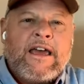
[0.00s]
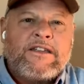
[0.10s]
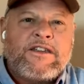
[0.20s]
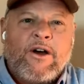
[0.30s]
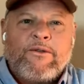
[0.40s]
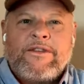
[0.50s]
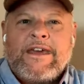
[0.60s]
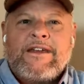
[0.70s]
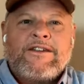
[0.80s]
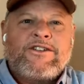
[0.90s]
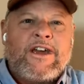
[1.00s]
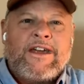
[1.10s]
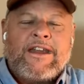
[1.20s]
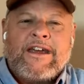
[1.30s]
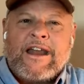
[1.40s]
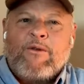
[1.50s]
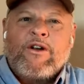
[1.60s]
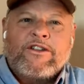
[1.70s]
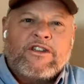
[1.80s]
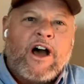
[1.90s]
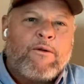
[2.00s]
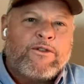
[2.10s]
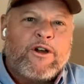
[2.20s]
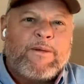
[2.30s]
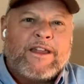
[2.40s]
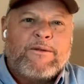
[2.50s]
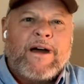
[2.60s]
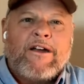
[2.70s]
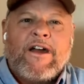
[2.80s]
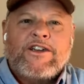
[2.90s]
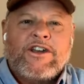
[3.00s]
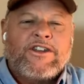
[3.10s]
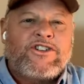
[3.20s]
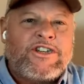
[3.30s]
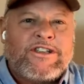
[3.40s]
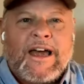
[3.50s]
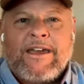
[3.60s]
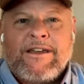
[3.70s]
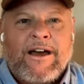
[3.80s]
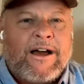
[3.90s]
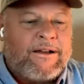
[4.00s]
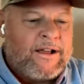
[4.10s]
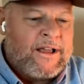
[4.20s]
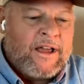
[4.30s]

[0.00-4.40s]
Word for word: And so the and and, and I wanted to talk with her about the migration, and she's like, uh,